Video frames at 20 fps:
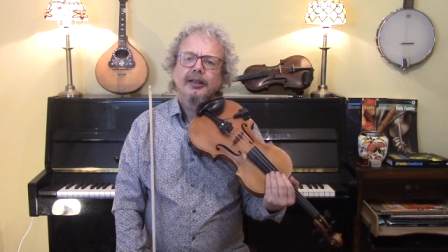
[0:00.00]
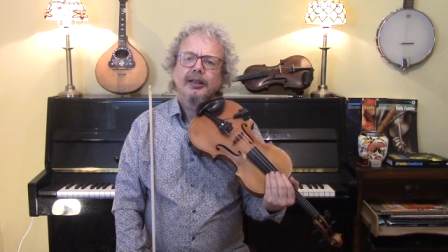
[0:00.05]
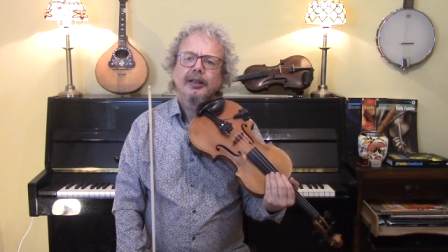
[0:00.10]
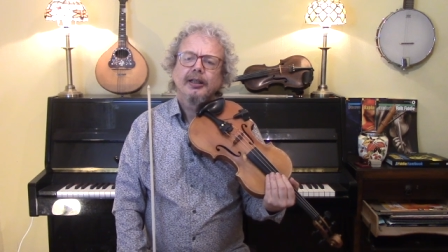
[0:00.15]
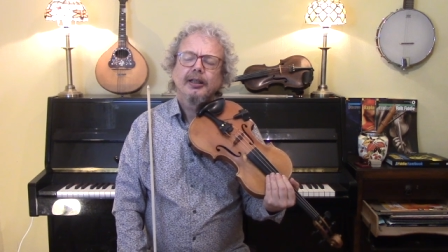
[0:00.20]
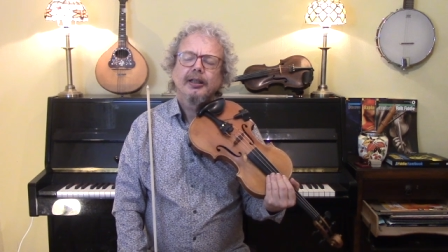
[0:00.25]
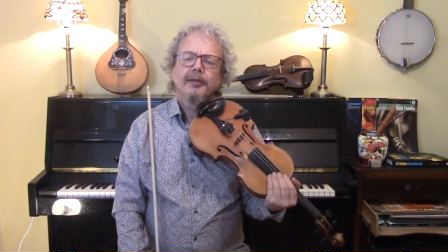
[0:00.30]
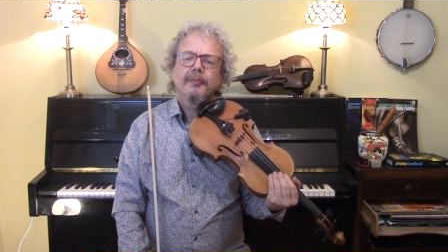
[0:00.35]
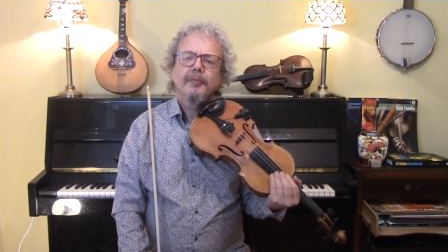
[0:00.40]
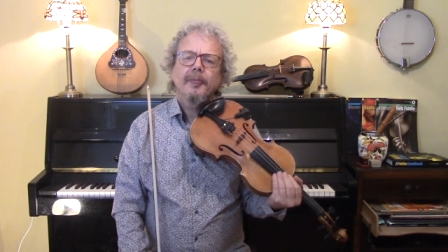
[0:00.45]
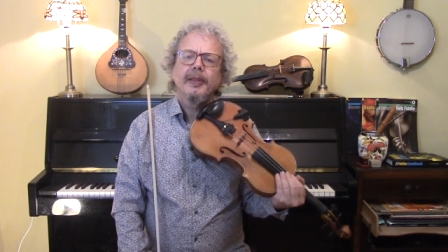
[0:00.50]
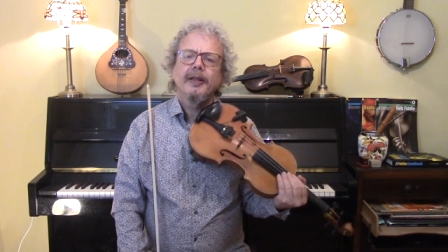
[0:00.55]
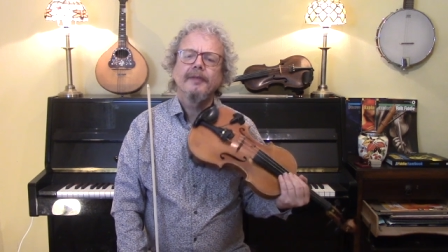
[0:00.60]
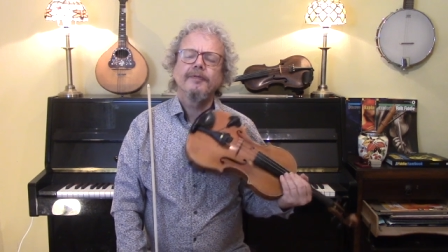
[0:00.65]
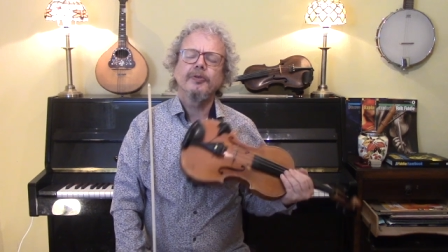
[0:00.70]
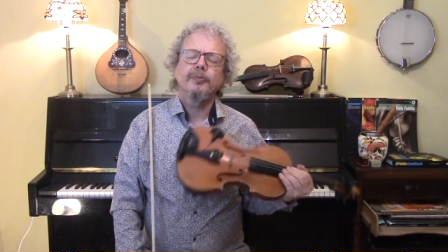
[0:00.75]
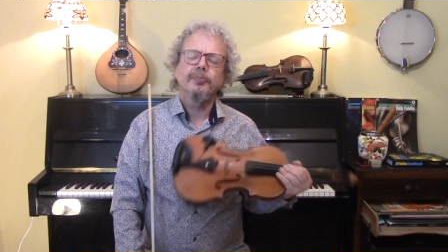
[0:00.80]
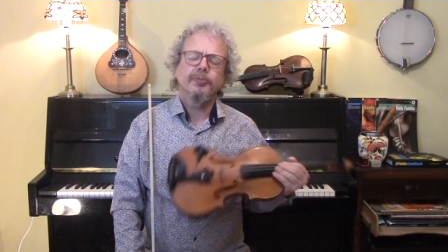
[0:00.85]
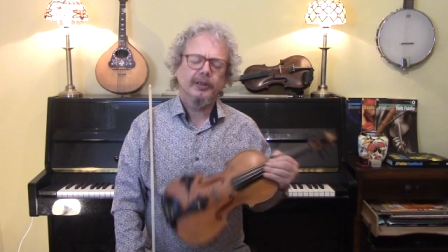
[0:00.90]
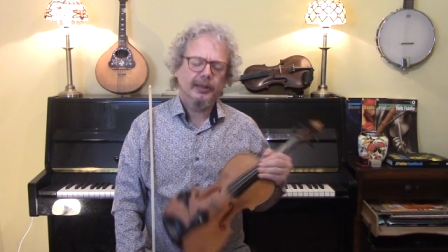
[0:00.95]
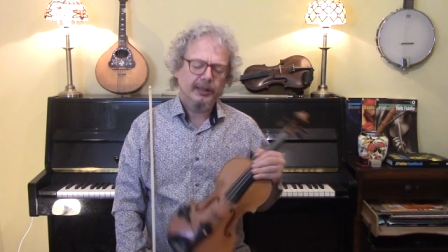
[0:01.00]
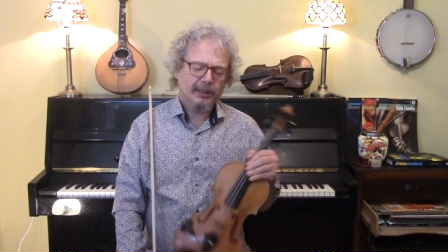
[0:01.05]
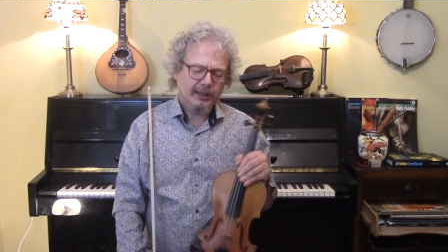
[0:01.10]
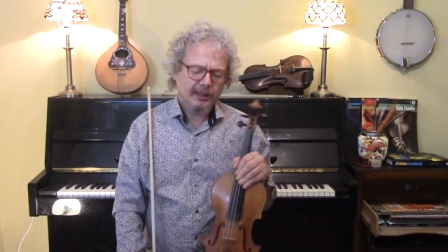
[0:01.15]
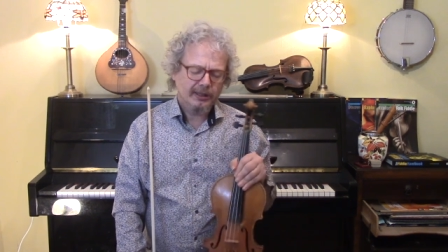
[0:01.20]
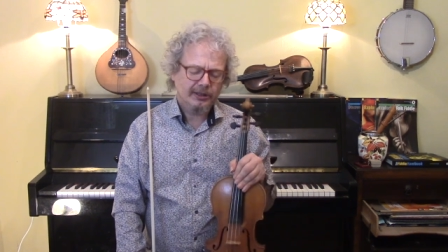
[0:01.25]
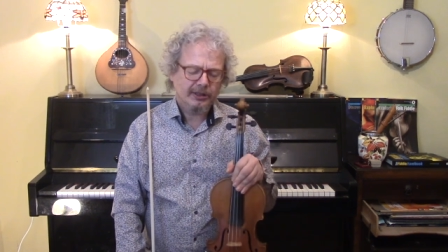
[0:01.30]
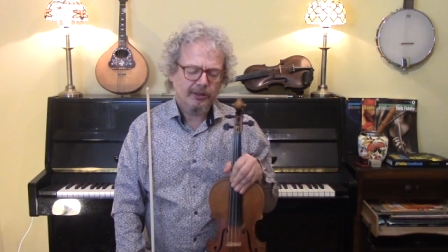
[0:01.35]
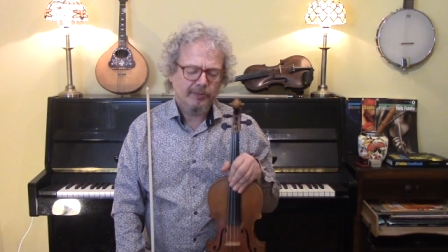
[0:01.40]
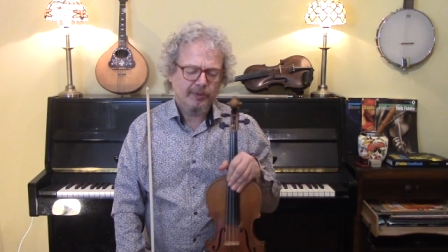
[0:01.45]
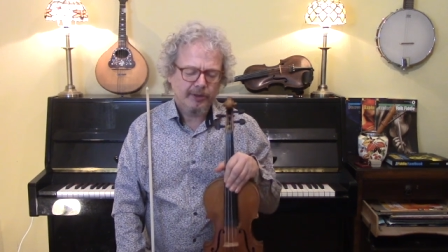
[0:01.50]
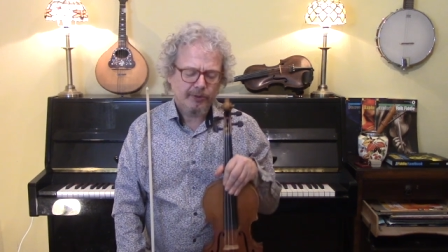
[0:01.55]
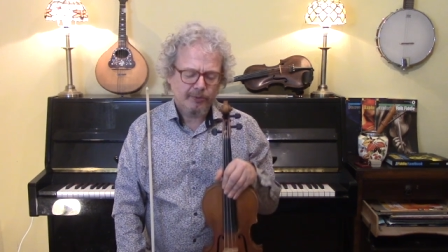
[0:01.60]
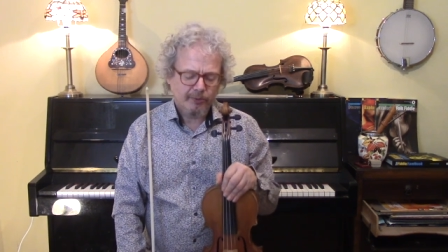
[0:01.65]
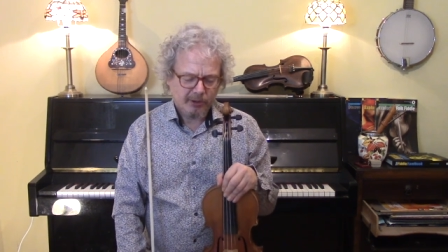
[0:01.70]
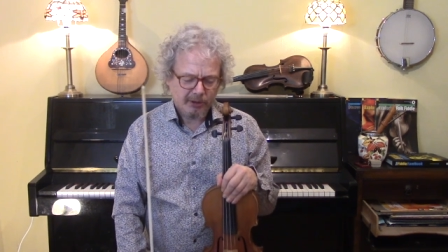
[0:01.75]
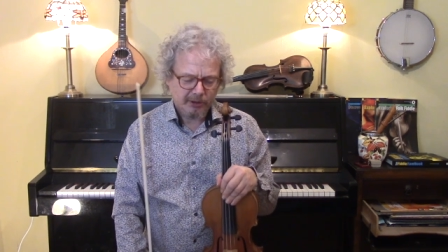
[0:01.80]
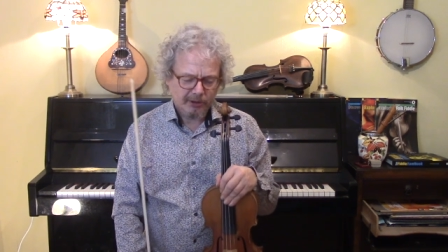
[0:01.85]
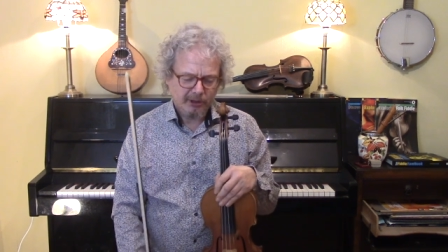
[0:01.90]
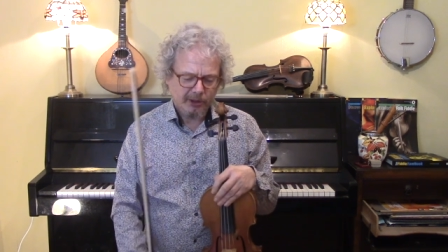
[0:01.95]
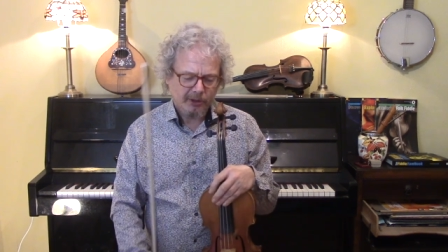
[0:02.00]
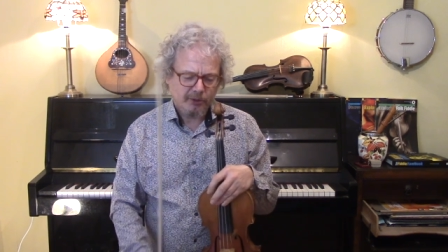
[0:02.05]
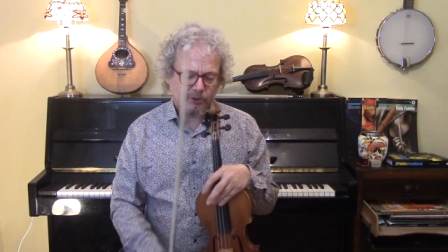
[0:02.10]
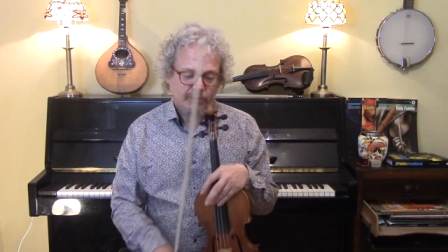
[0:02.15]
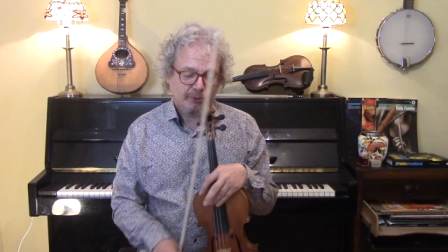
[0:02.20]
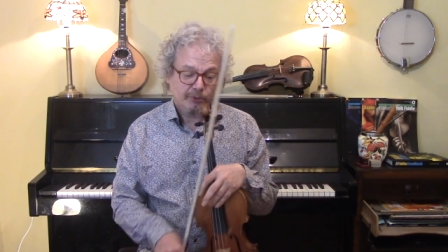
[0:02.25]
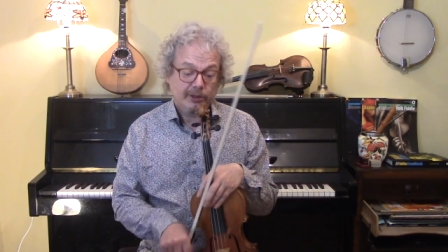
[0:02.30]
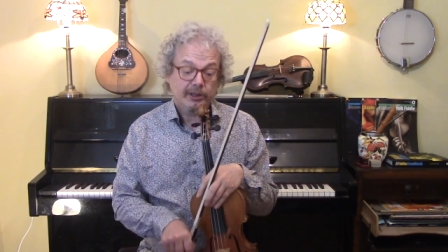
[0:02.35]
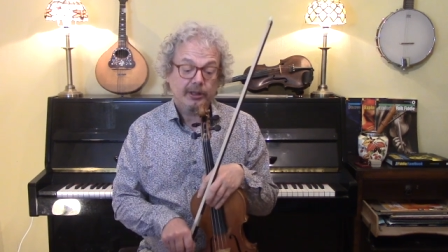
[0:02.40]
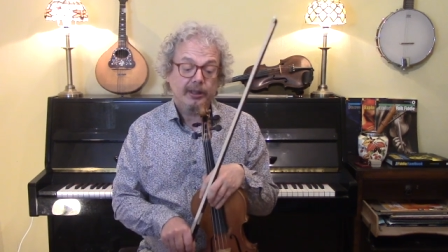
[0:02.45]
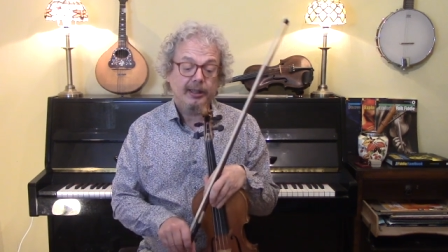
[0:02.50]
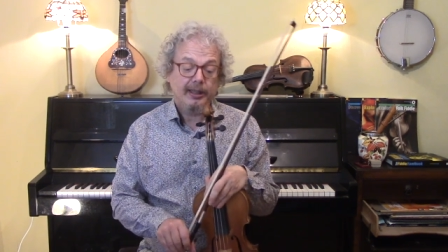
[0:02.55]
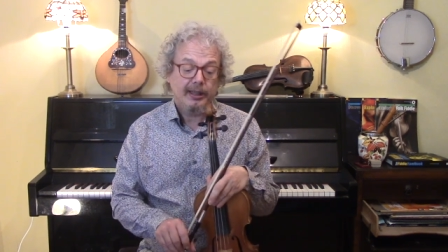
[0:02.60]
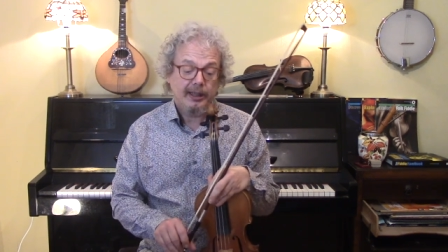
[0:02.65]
Um, if you play some of the wrong notes which are